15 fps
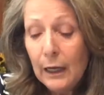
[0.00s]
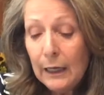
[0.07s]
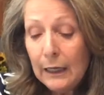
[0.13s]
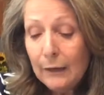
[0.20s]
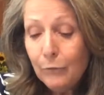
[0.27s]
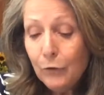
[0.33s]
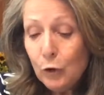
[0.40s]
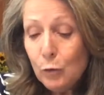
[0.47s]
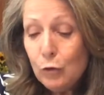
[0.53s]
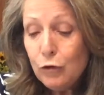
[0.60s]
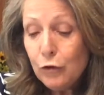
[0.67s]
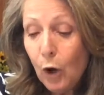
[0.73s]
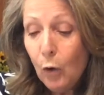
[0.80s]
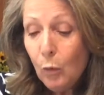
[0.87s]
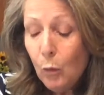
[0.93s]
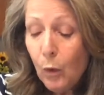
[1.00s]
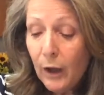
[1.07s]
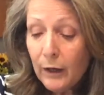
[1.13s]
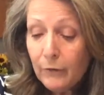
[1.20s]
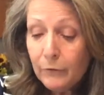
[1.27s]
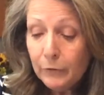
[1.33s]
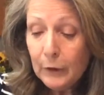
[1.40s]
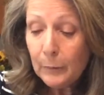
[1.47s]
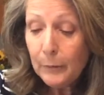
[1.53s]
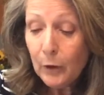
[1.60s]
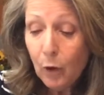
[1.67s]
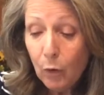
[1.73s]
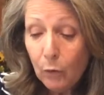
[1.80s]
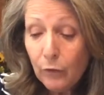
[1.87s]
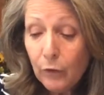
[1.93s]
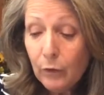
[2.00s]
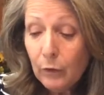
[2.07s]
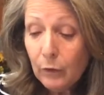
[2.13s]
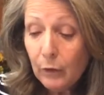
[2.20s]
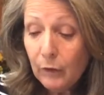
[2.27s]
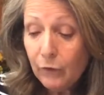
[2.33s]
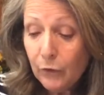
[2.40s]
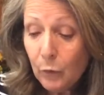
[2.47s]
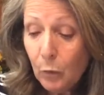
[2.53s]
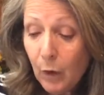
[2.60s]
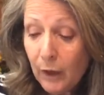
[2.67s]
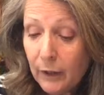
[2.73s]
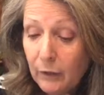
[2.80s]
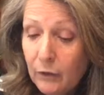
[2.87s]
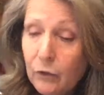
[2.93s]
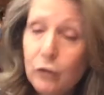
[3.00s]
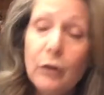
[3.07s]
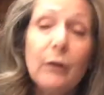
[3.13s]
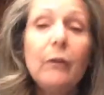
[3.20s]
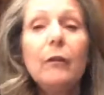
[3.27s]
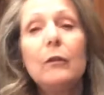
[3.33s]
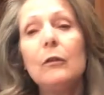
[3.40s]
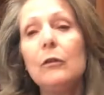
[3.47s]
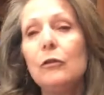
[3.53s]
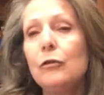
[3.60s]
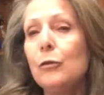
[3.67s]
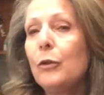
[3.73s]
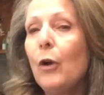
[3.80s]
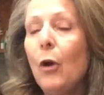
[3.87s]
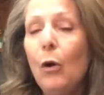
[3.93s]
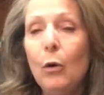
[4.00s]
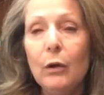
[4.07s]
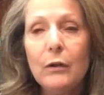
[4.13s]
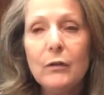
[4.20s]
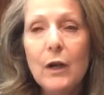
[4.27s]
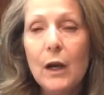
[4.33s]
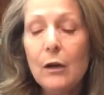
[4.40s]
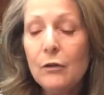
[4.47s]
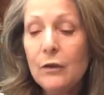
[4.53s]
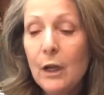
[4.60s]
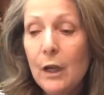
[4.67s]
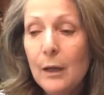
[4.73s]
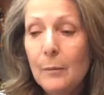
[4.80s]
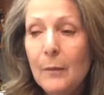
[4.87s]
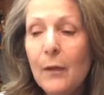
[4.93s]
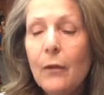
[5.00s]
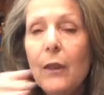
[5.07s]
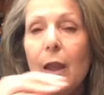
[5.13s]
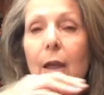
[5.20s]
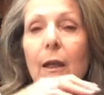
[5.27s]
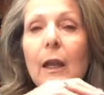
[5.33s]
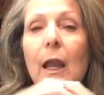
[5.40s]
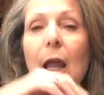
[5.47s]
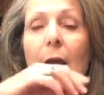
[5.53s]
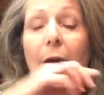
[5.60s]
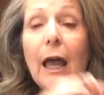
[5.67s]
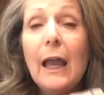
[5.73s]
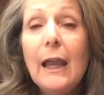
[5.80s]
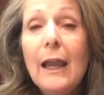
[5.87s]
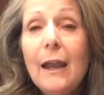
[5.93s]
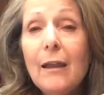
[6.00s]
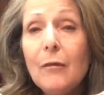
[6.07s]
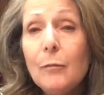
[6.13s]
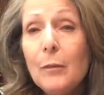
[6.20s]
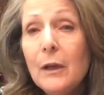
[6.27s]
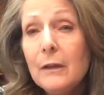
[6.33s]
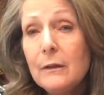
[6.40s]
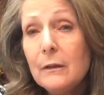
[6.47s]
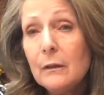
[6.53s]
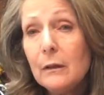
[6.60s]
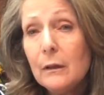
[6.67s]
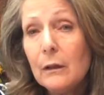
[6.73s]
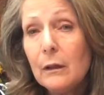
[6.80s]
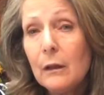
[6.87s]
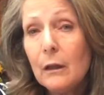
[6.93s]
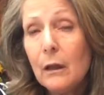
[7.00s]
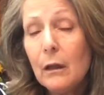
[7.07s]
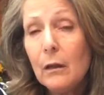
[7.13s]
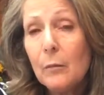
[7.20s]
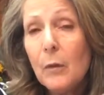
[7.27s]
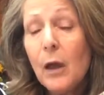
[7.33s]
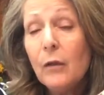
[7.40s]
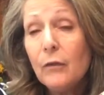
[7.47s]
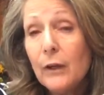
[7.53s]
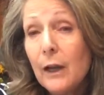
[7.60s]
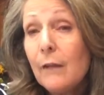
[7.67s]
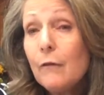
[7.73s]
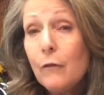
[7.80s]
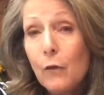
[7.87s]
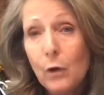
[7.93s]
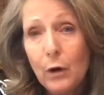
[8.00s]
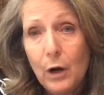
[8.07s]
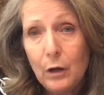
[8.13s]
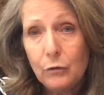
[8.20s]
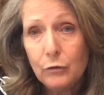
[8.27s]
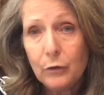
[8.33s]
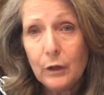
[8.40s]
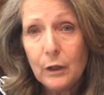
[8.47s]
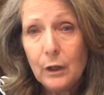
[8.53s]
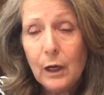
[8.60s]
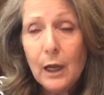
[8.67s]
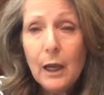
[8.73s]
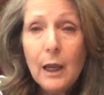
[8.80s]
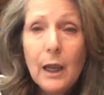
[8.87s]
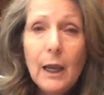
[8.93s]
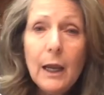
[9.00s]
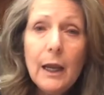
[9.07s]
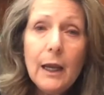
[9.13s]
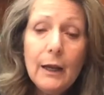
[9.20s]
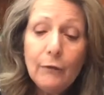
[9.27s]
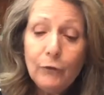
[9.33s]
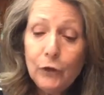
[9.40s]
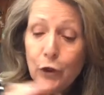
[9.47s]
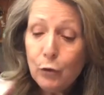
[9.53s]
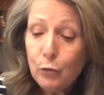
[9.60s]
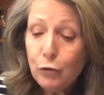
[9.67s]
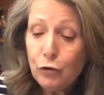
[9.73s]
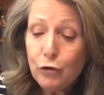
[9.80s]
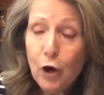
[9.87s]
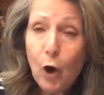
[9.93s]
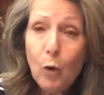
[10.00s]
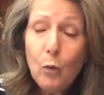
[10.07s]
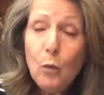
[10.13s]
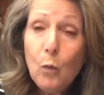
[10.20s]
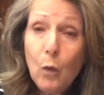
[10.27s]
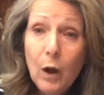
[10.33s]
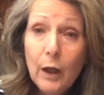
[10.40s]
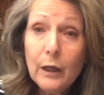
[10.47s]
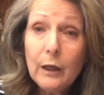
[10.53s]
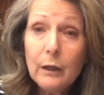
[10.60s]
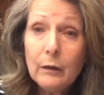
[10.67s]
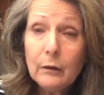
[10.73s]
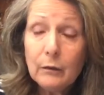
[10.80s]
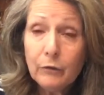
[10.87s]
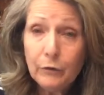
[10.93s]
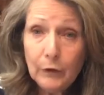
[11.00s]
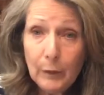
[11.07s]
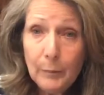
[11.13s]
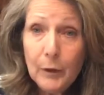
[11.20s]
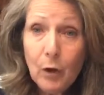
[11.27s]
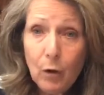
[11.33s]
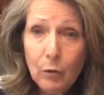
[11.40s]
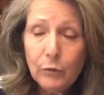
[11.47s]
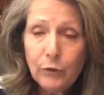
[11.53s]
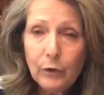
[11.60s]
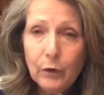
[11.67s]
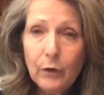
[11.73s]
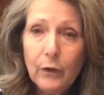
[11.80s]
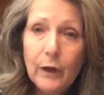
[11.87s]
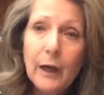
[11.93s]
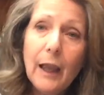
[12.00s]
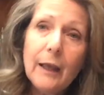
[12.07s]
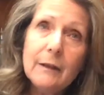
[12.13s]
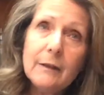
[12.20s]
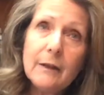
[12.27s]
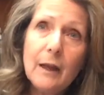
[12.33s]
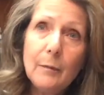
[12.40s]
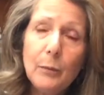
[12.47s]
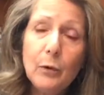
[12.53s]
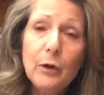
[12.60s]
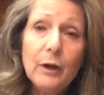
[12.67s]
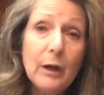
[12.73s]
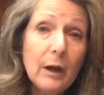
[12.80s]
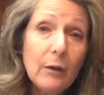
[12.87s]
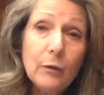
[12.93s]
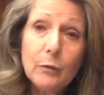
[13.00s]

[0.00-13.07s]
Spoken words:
If you don't want to flip it over, if you wanted to just do the whole entire time, then I have my oven at 400. If you don't want to flip it over, then I'd say put it at